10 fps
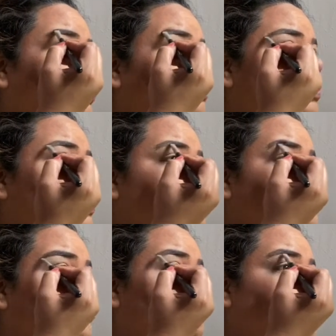because
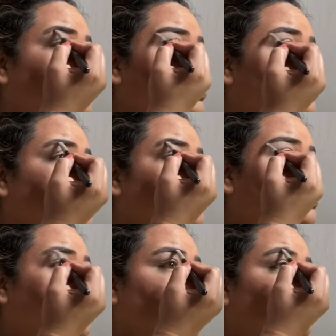before
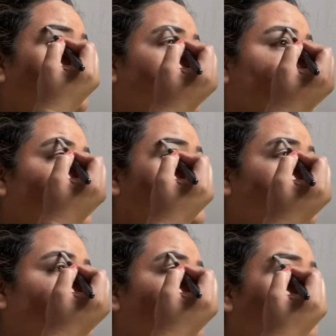my days
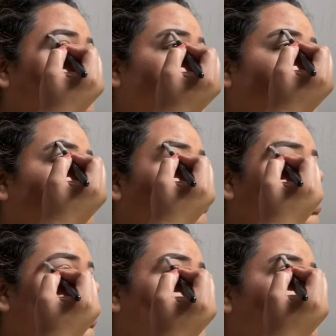off, I would,
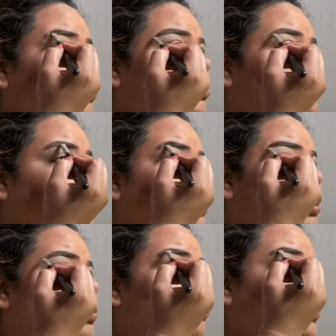like, boom,
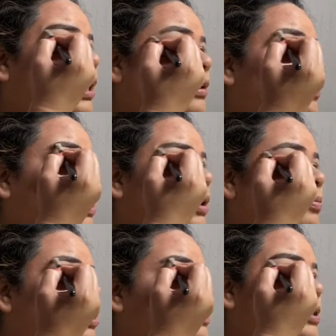roll out of bed,
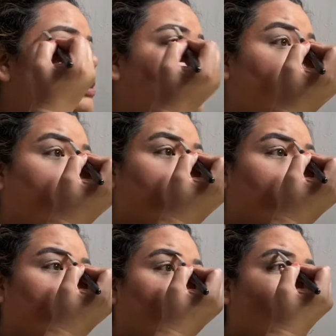brush my teeth,
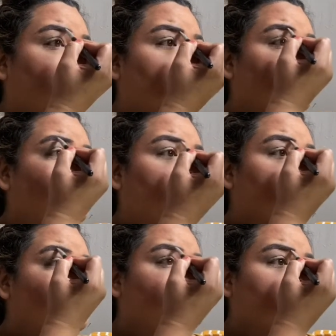put my
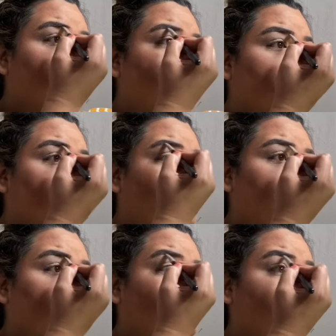shoes on, and
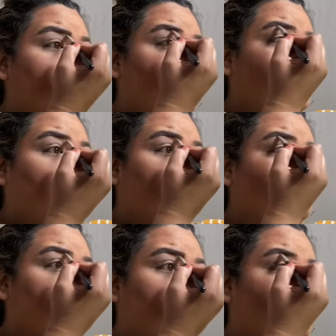I would be at the
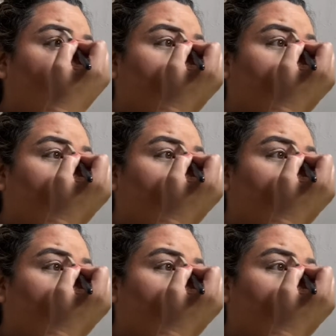trail.